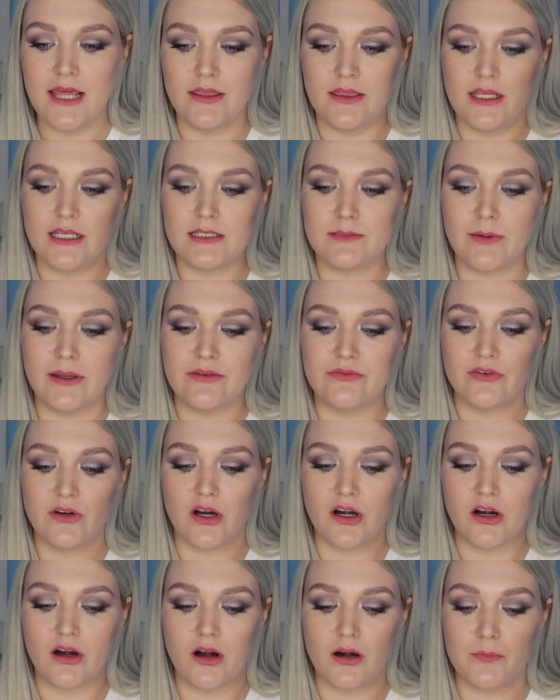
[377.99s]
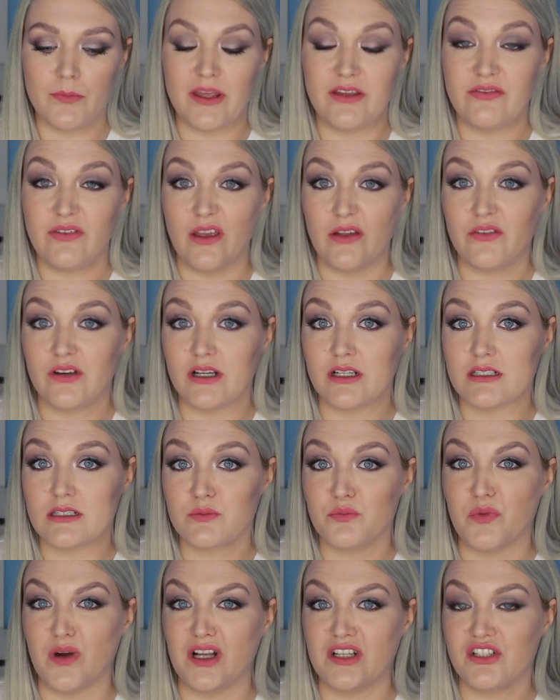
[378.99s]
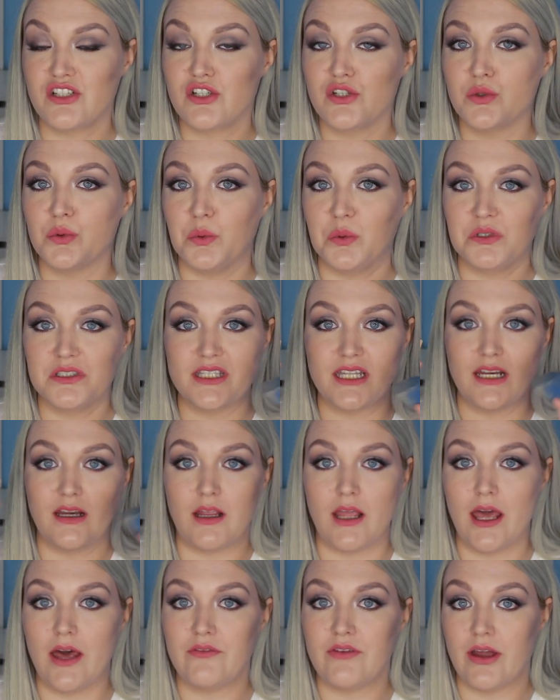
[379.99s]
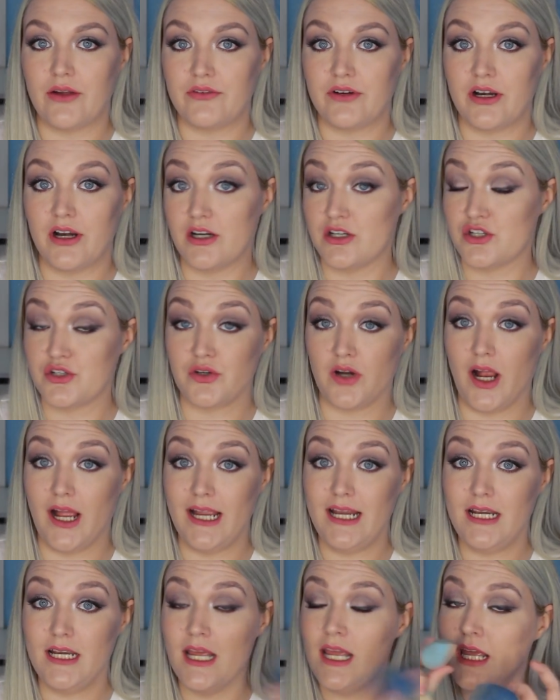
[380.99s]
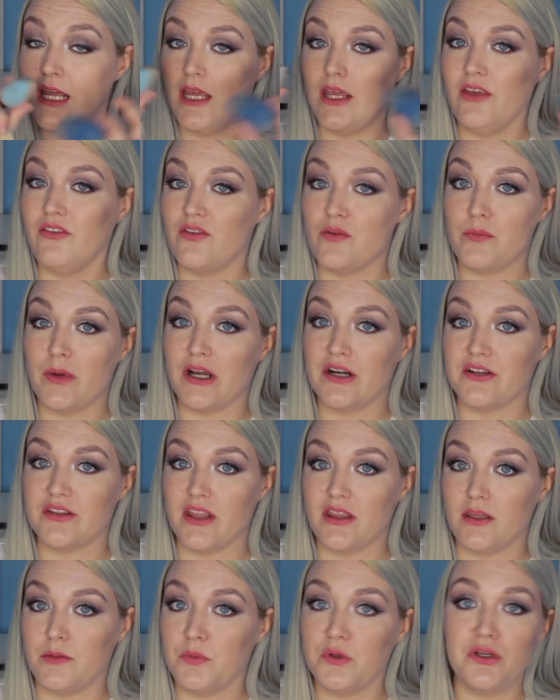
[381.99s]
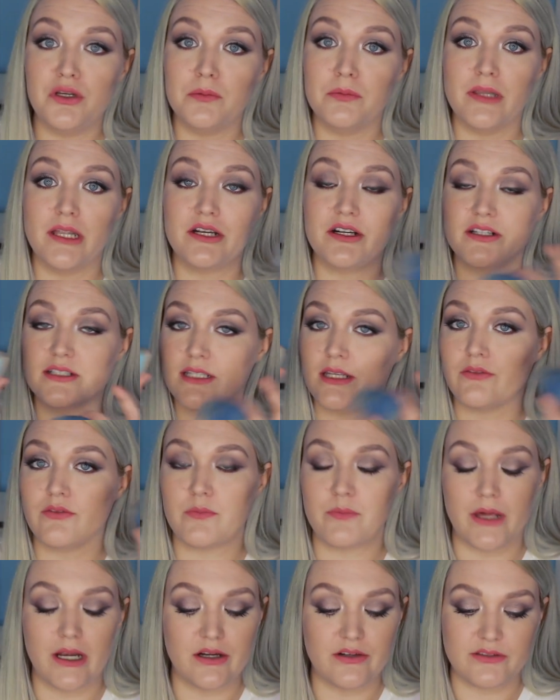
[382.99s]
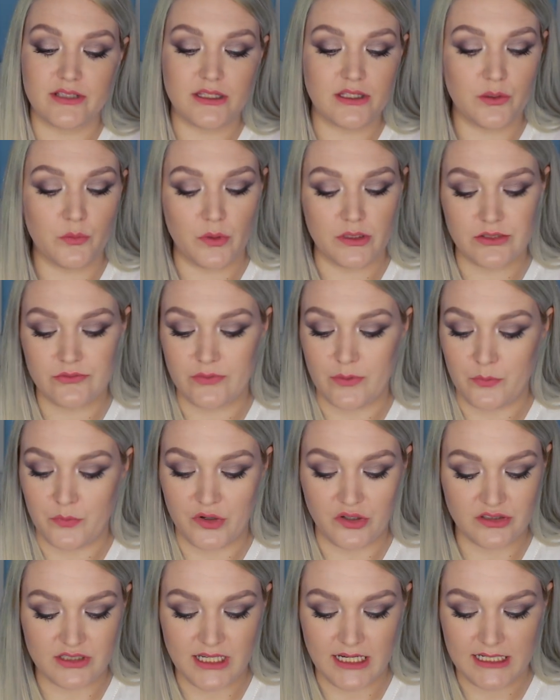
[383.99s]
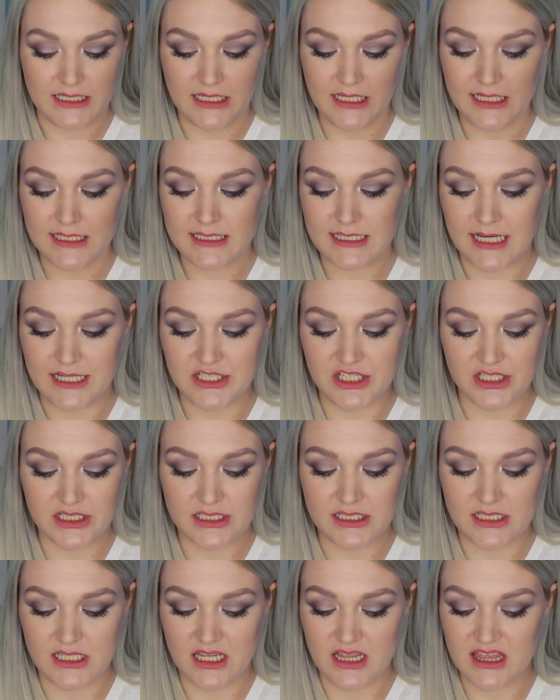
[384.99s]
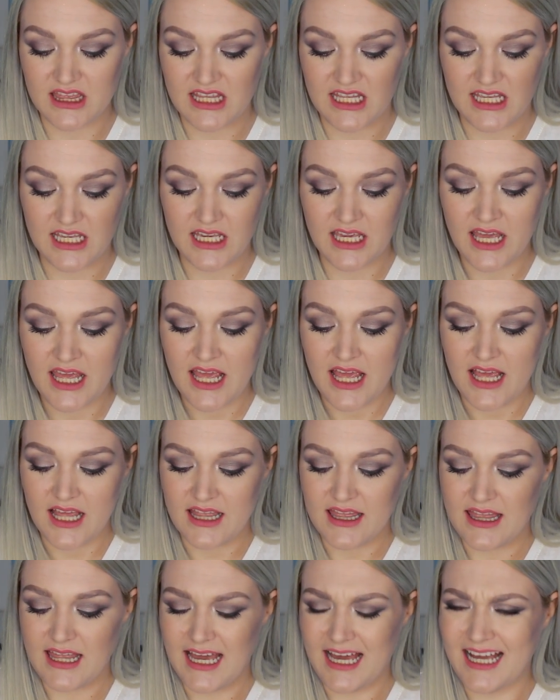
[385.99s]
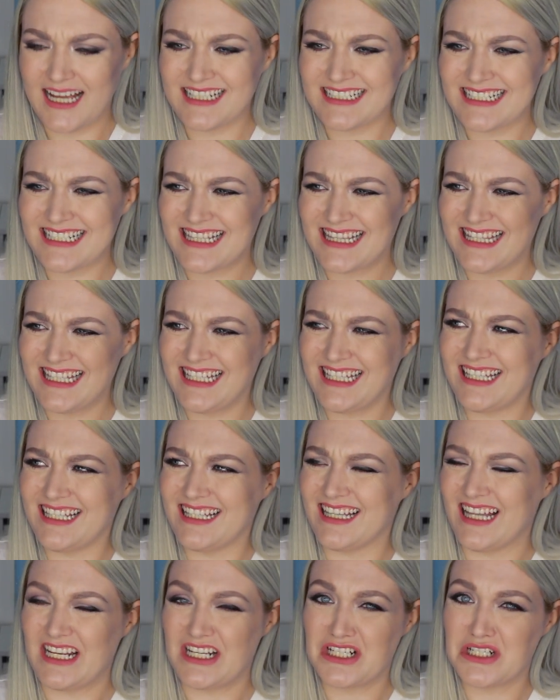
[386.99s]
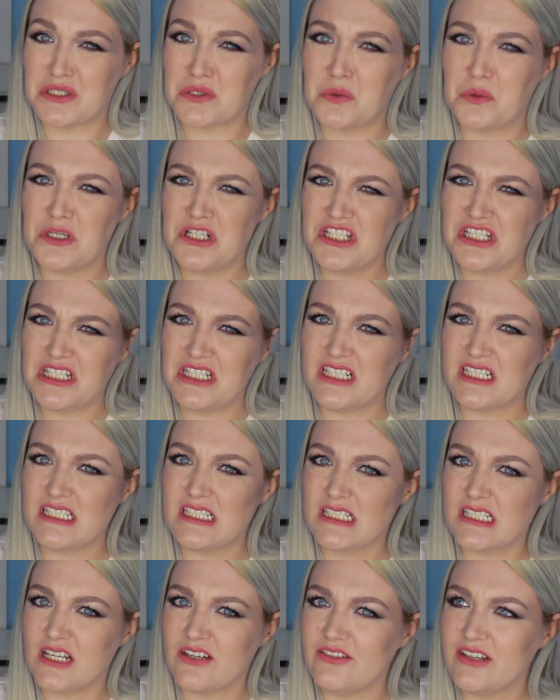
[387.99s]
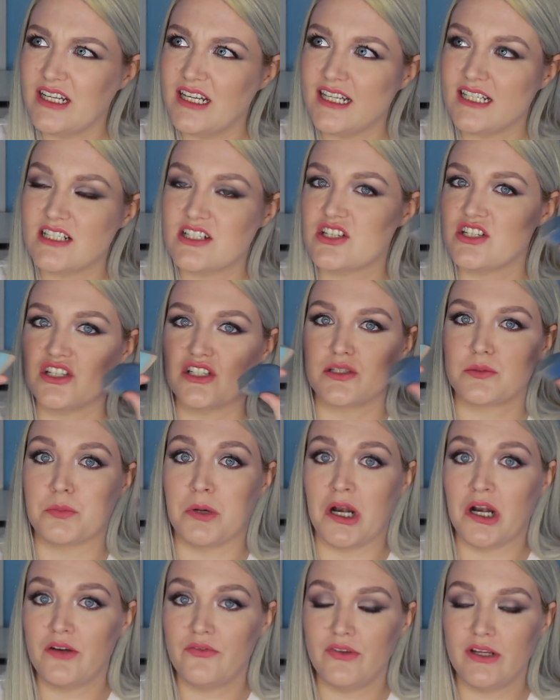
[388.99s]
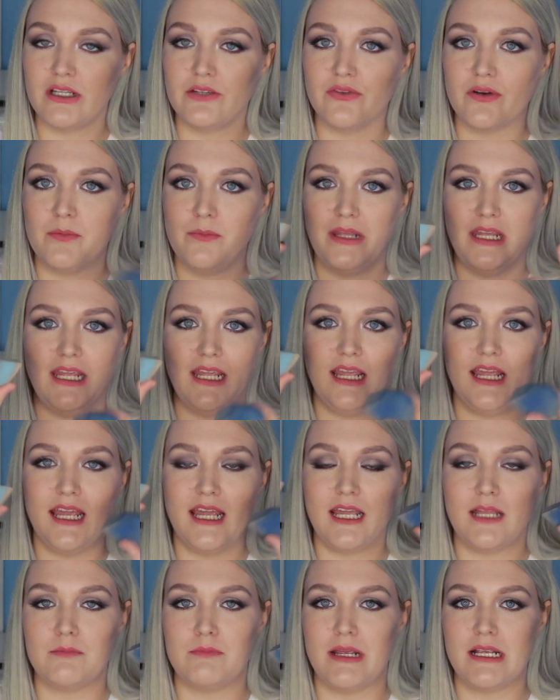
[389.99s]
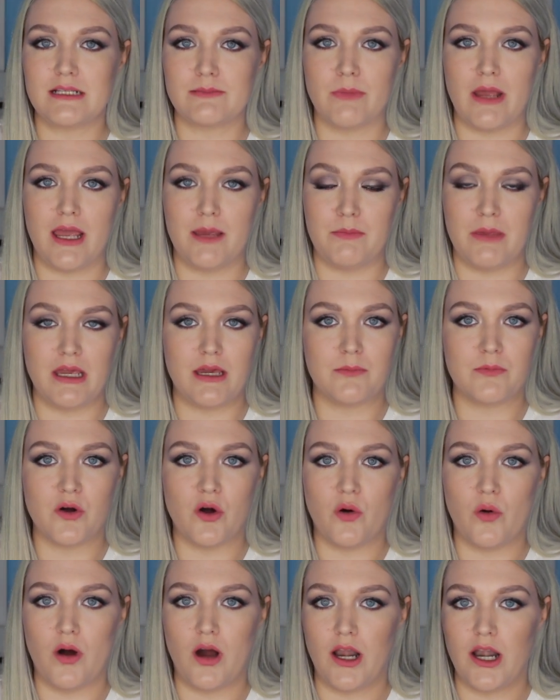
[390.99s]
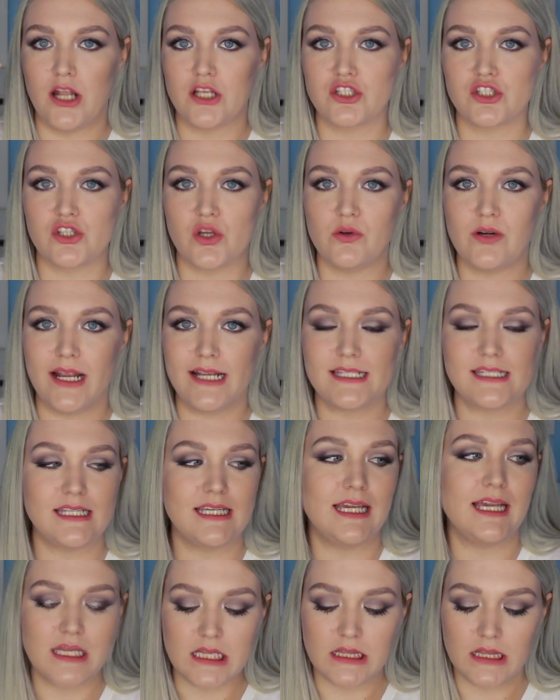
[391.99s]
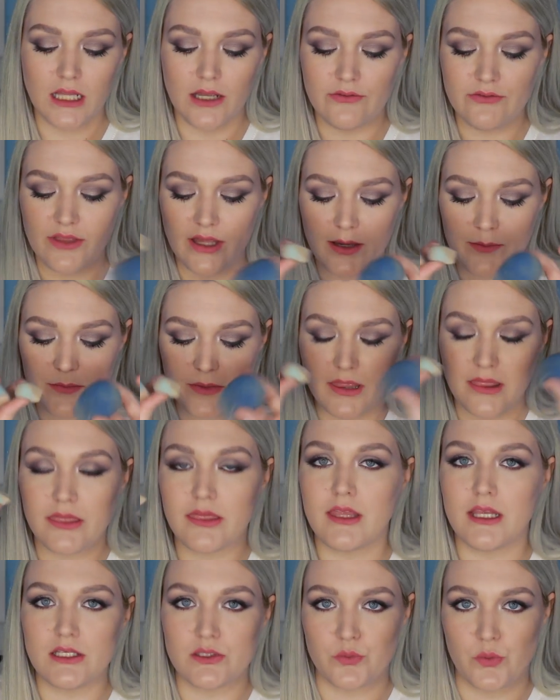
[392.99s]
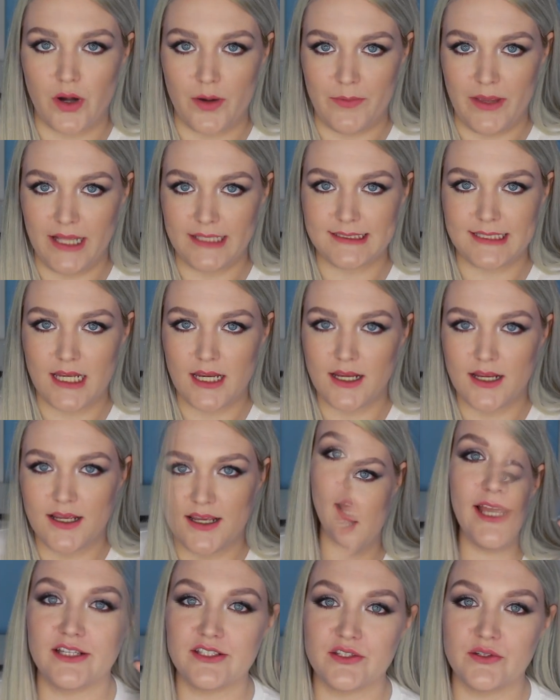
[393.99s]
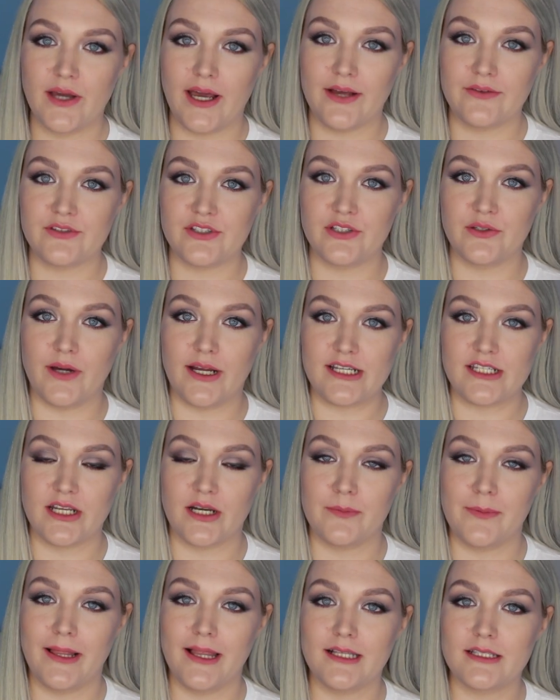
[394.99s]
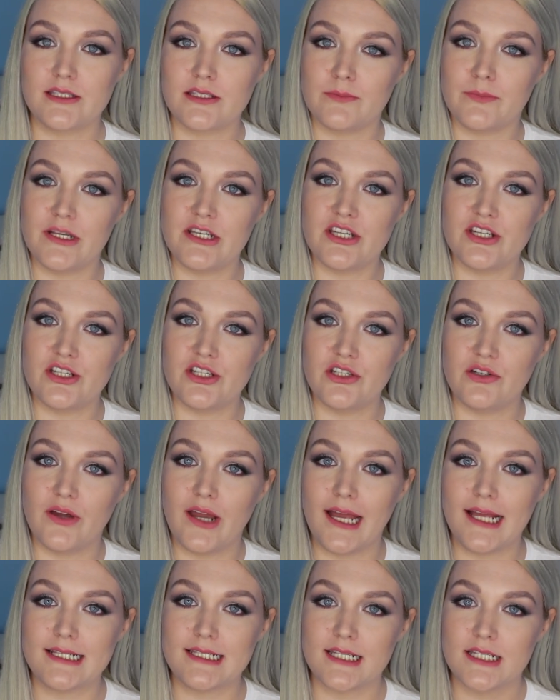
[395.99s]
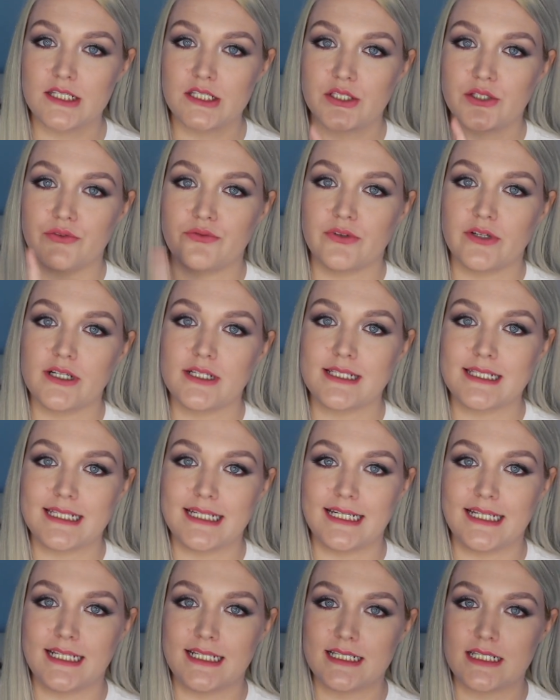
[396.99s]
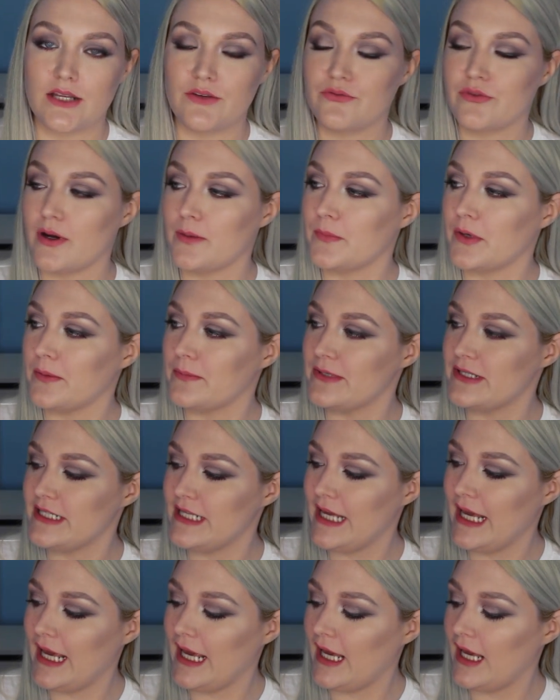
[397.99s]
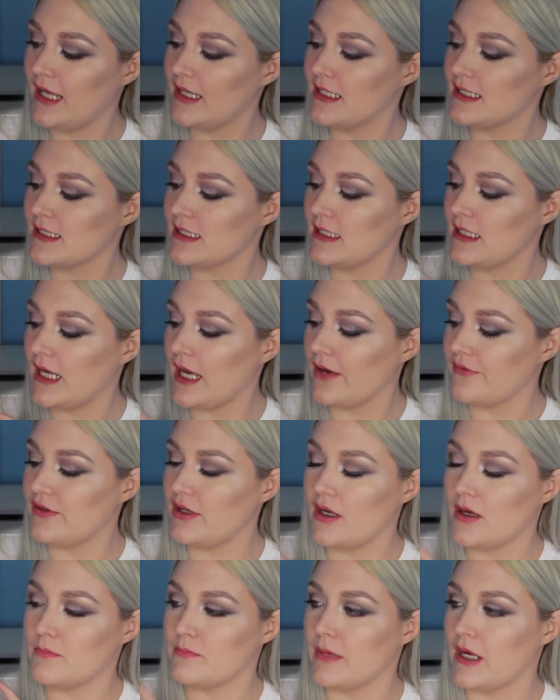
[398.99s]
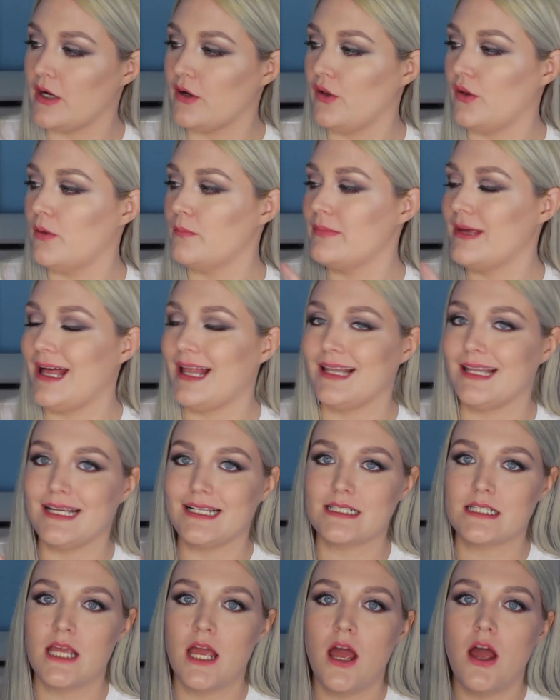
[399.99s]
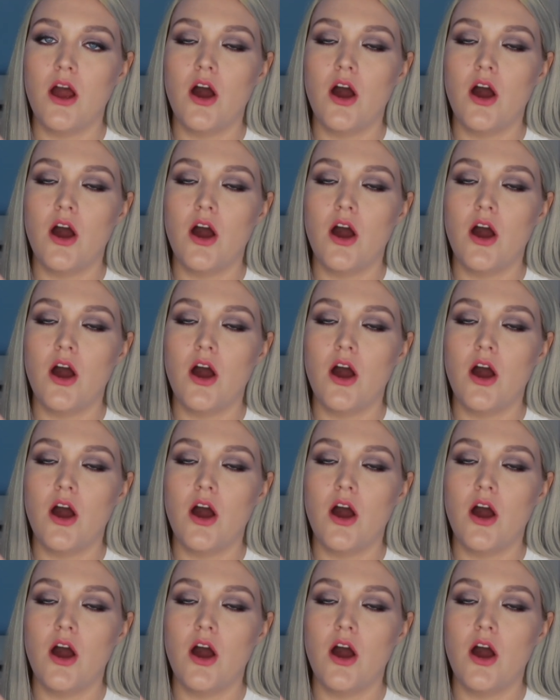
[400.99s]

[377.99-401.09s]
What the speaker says: These by far are my favorite sponge tools that I have ever tried. Even better than the beauty blenders, even better than the ones from Real Techniques. I just think that the like squishiness of it is just perfect for me. It makes my makeup go on so nicely. Love them. These were amazing. I also have two eyeshadow palettes to mention to you guys. So first is from Urban Decay. This is the Heavy Metal palette.